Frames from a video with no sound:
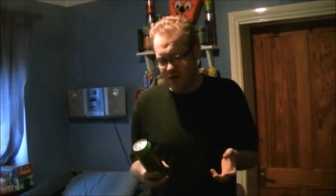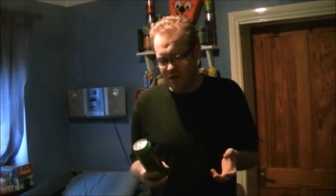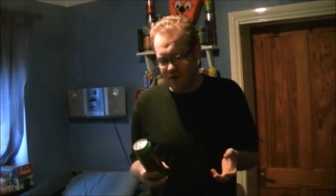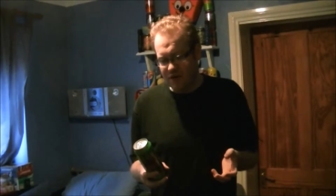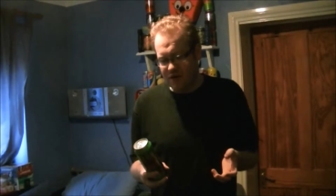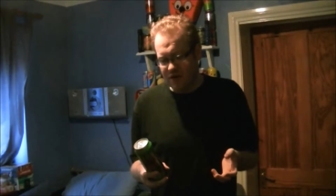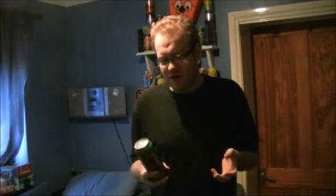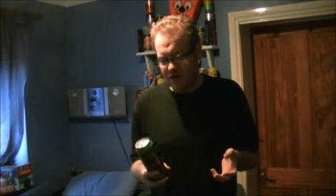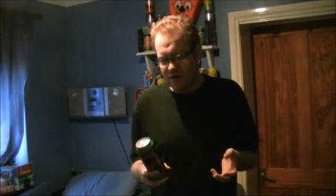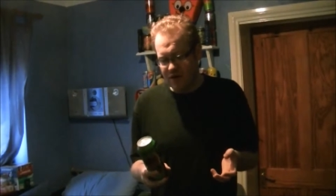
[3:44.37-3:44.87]
uh,
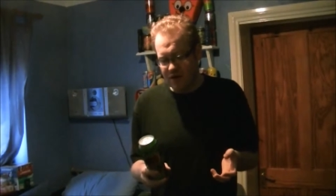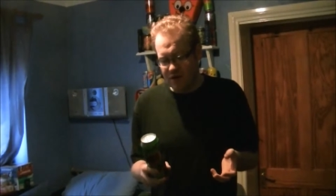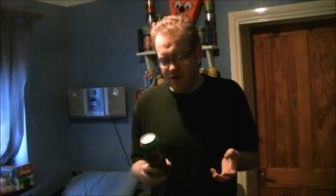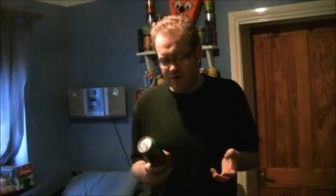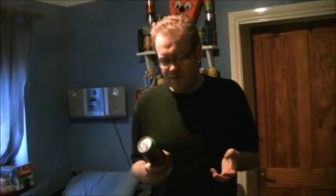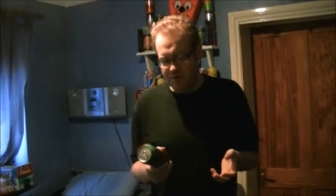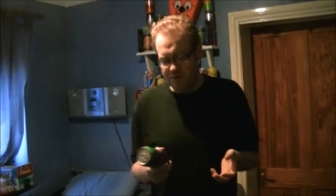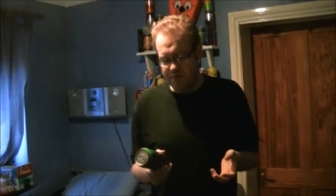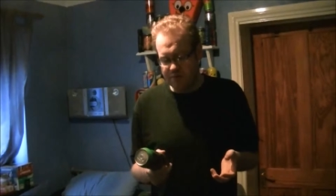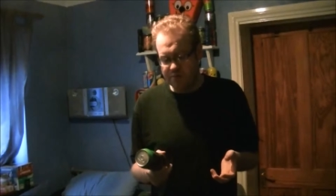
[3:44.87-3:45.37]

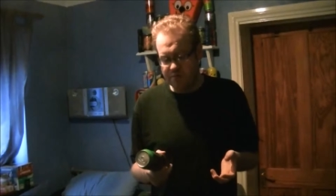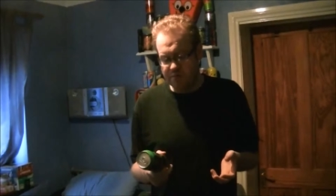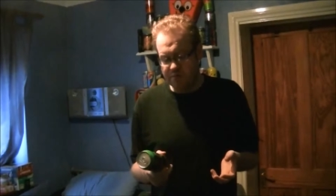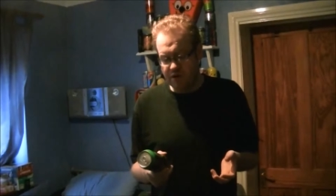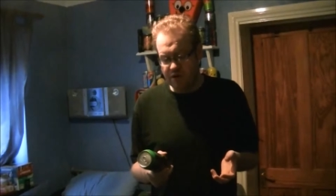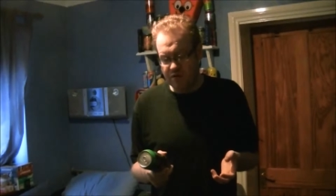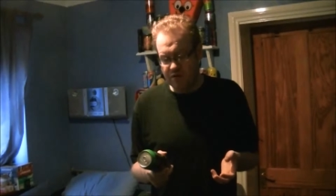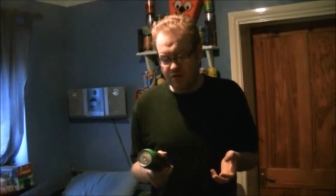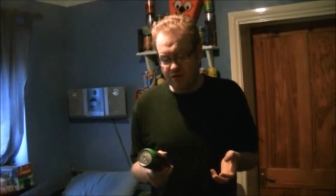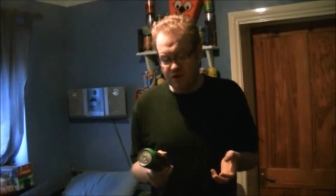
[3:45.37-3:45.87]
uh,
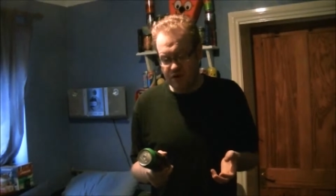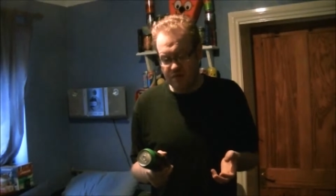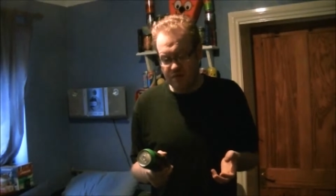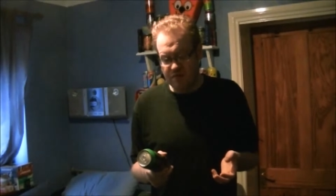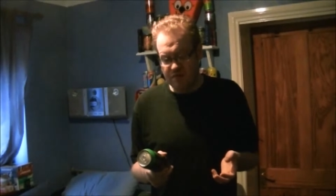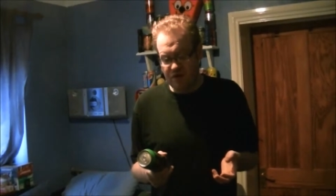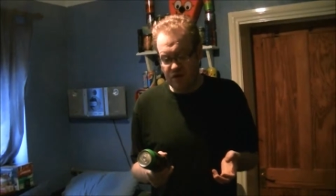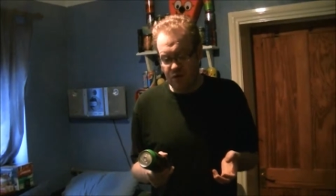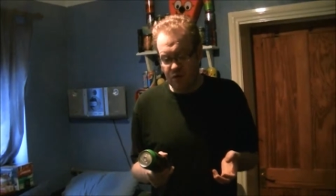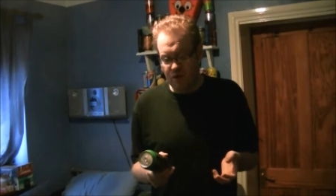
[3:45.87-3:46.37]
the
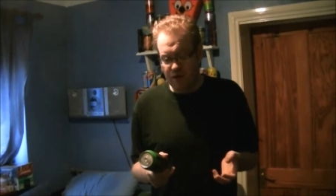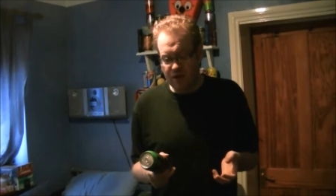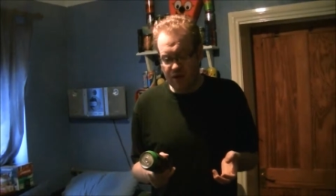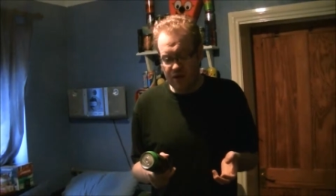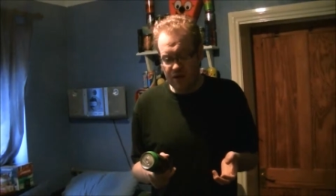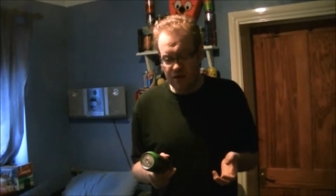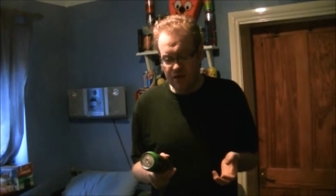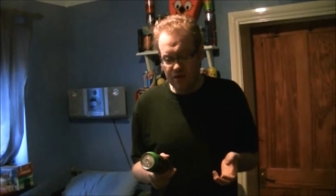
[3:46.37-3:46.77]
blue one,